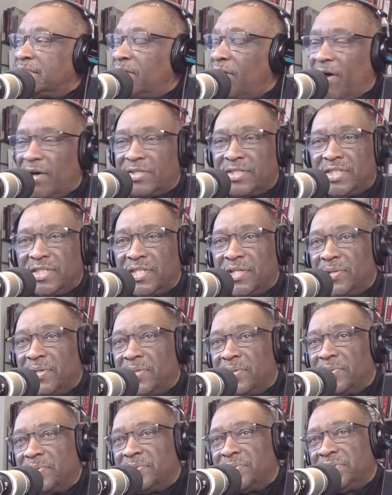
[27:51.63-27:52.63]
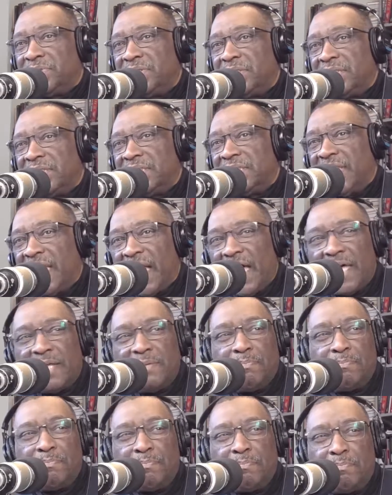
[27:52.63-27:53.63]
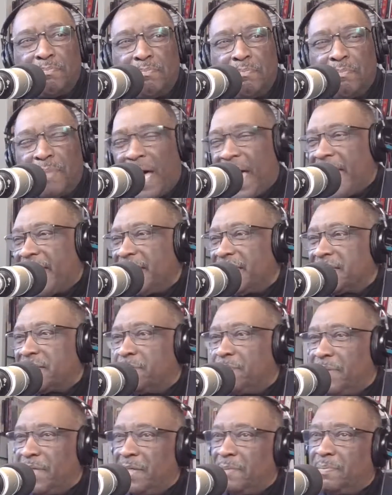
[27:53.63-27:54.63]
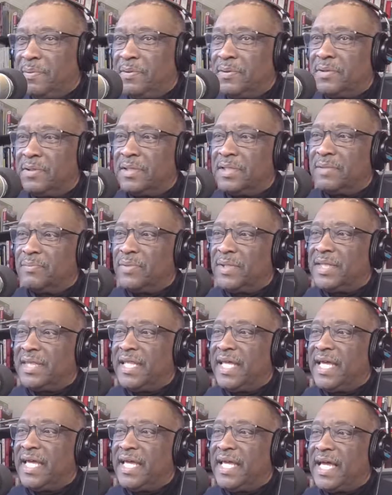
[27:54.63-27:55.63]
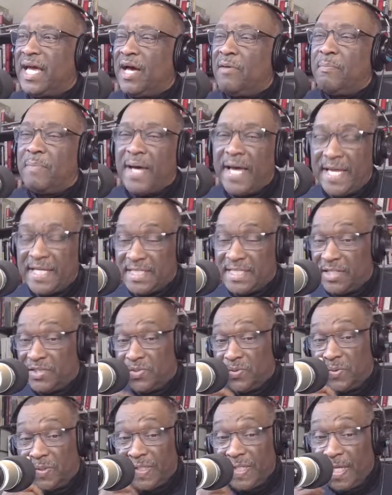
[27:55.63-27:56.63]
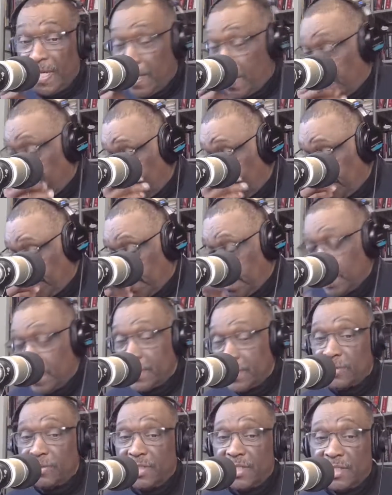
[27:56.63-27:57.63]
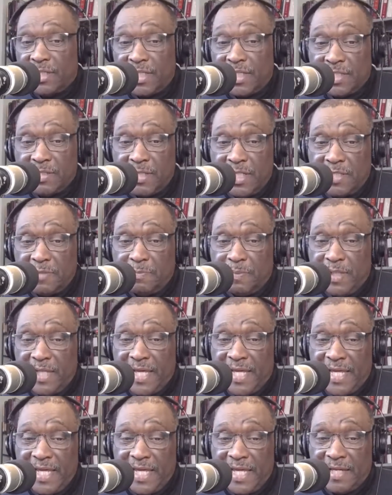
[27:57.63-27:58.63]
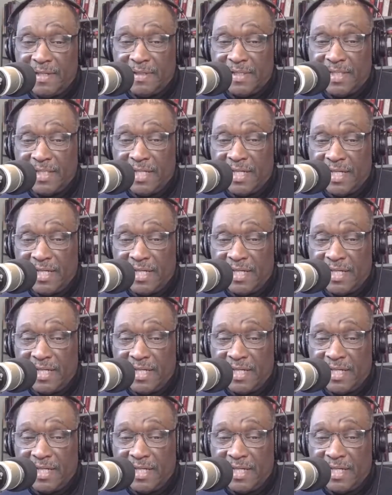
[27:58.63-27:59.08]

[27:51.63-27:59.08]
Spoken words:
talk show hosts, non-biased people, how biased they truly are. So look, let's play a